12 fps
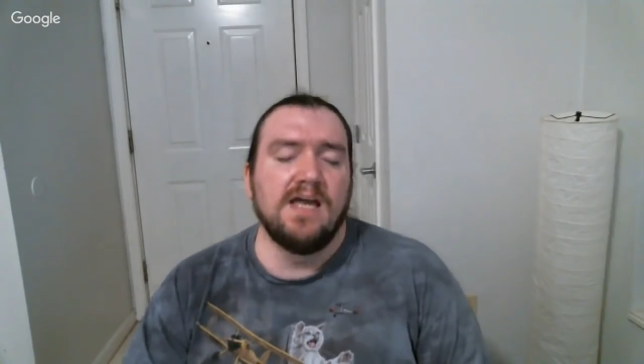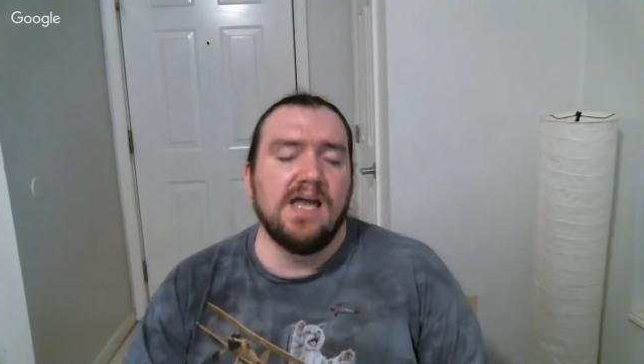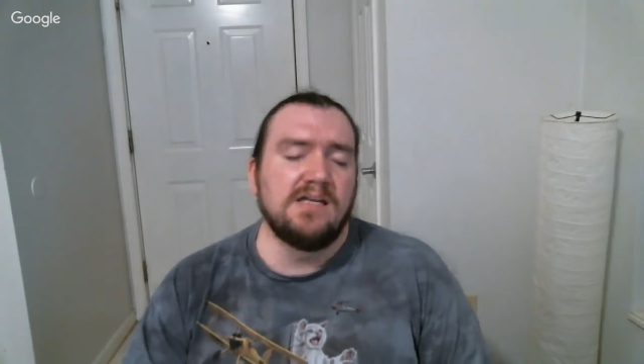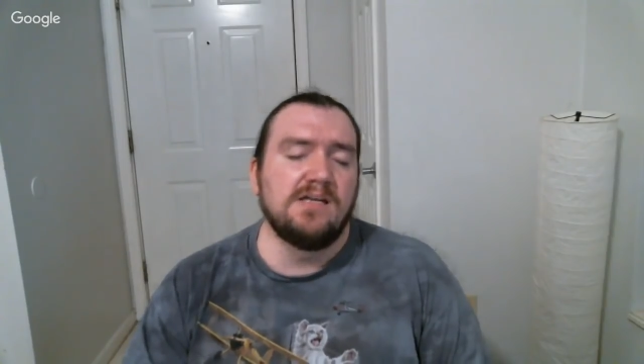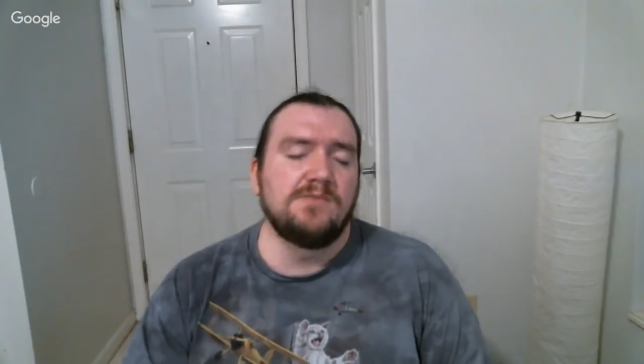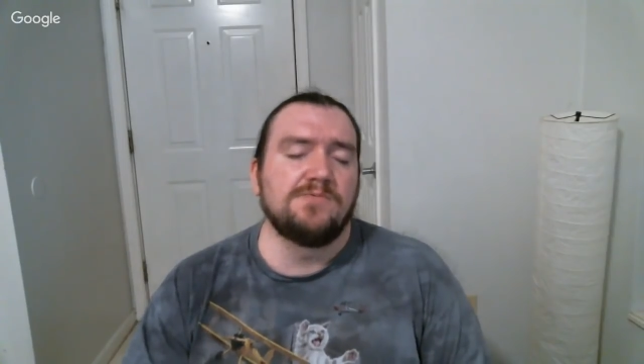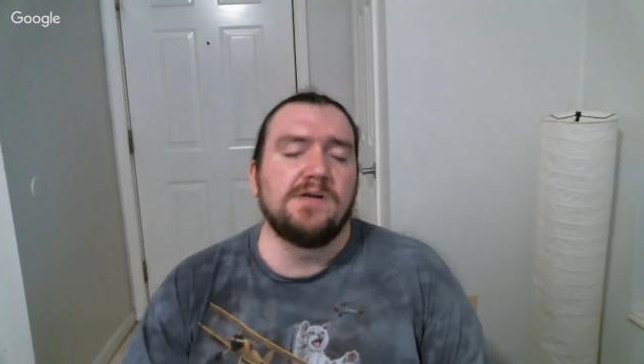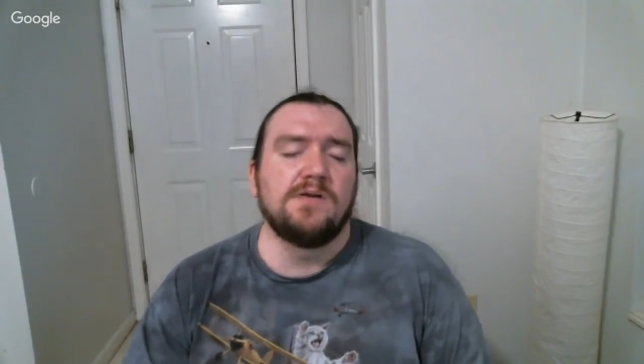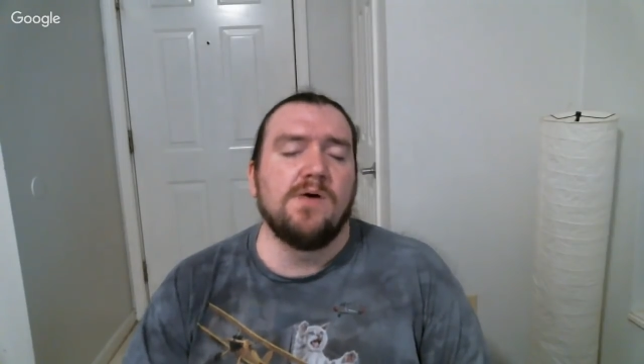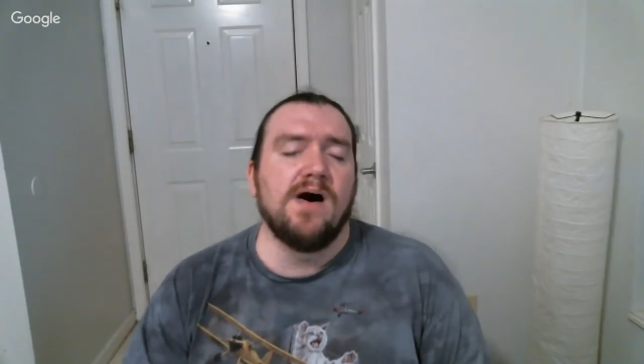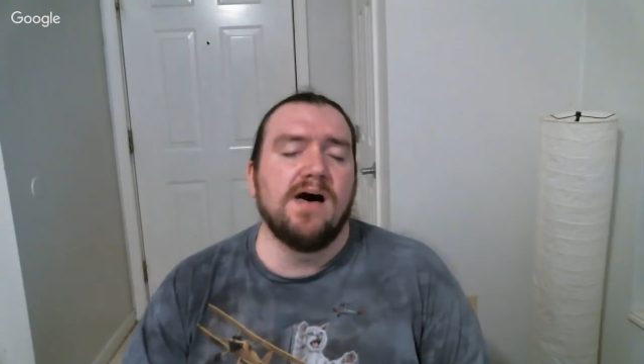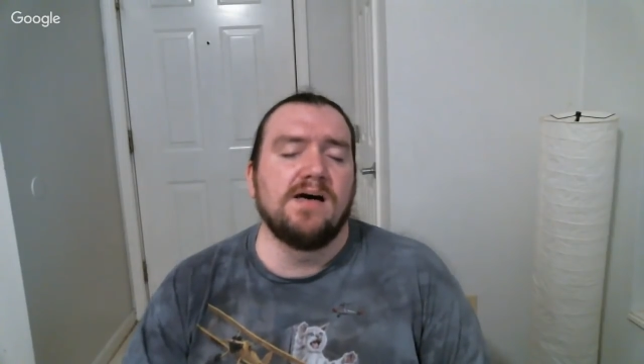and it
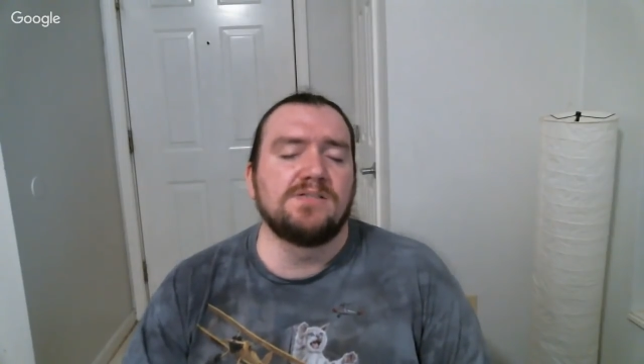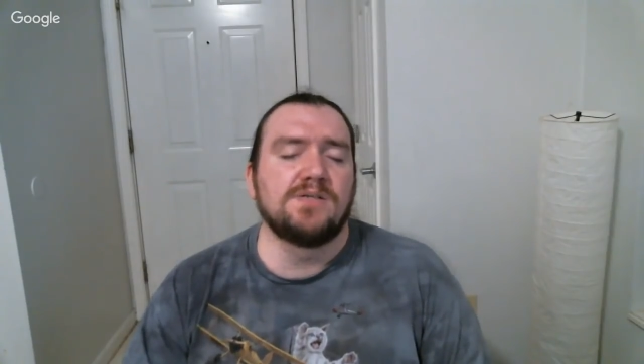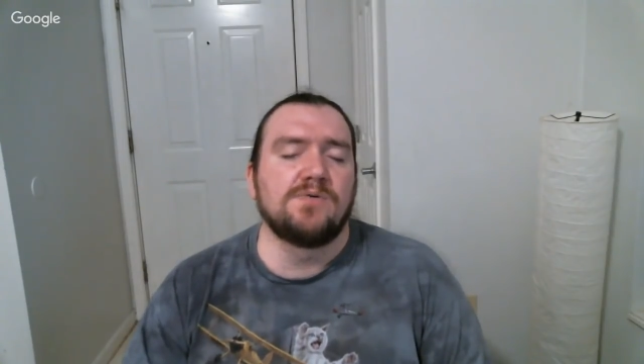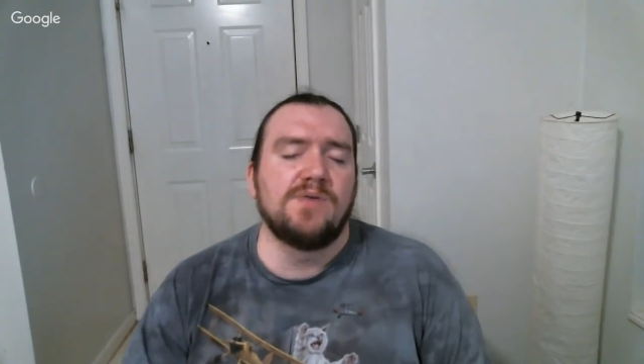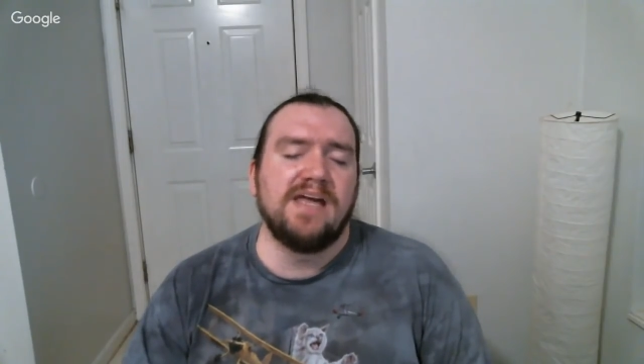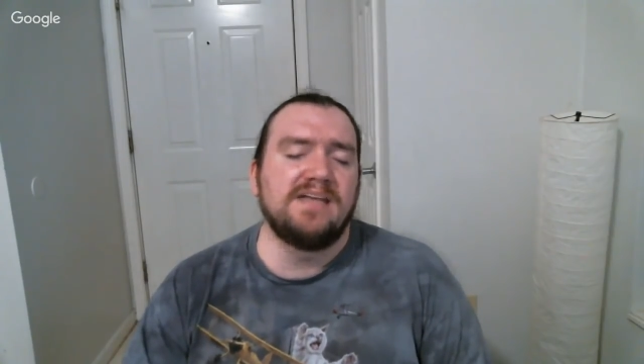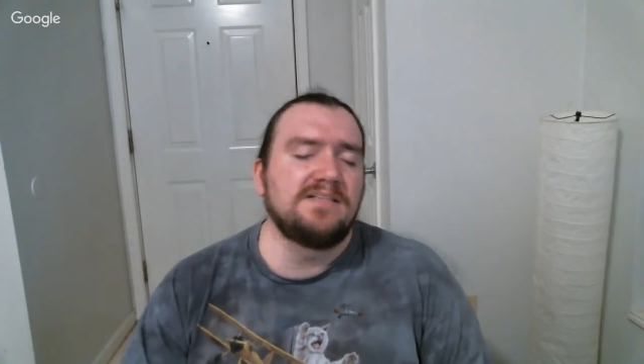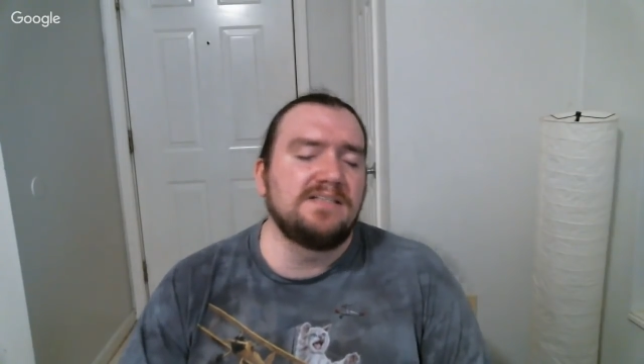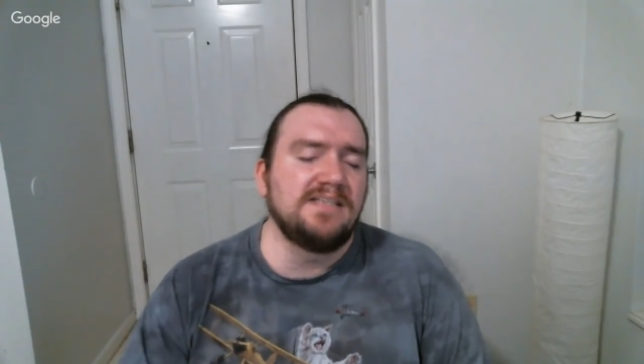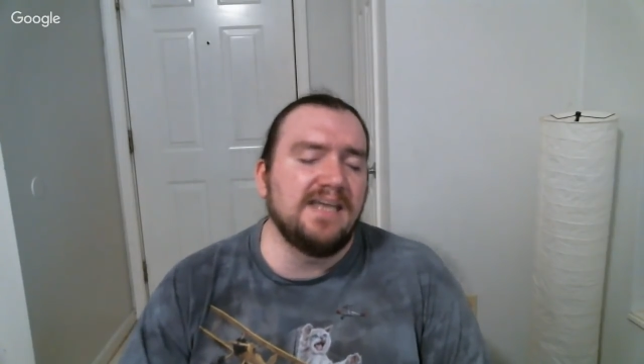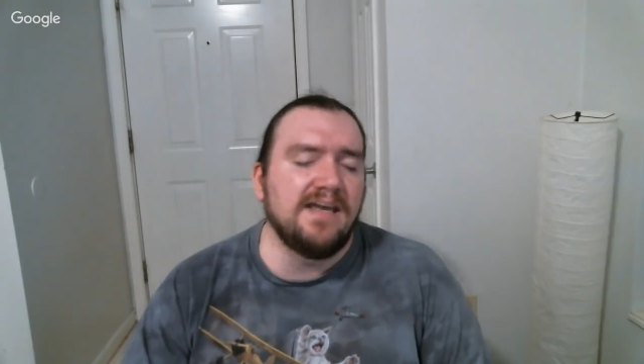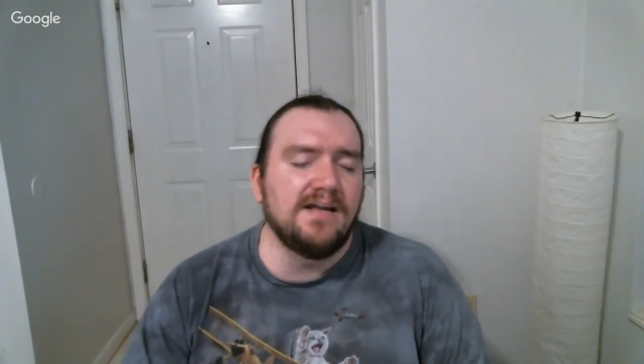requires a great
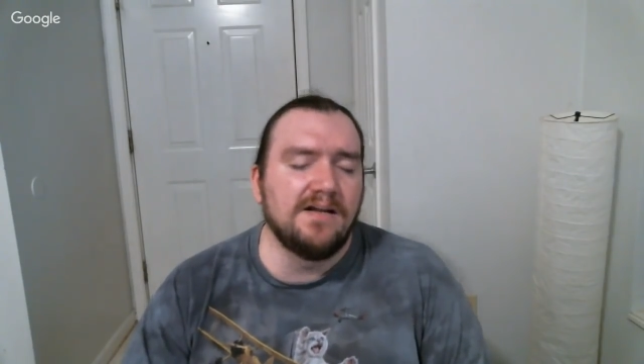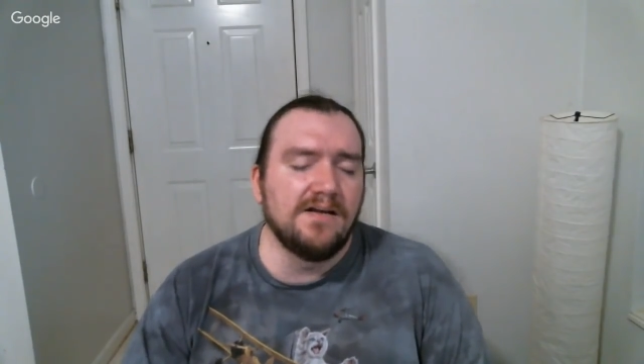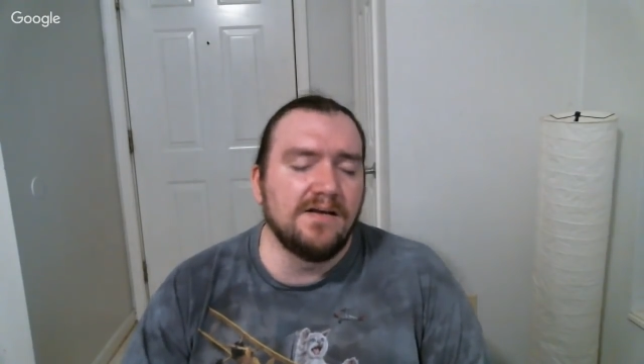deal